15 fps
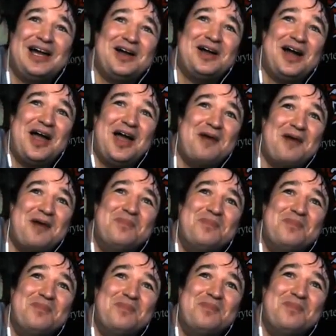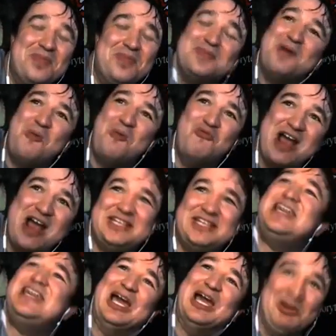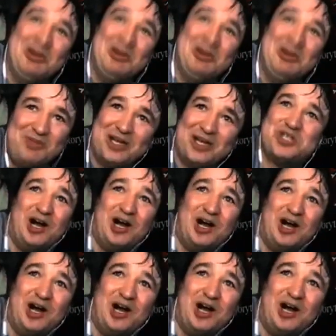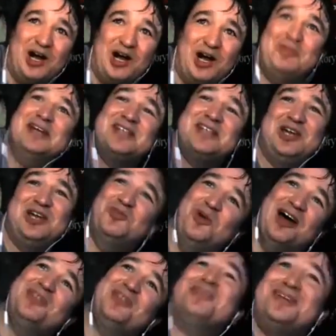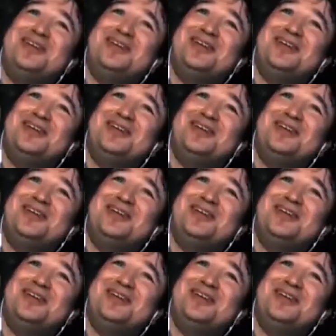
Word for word: Okay, I am readying my sharp intake of breath.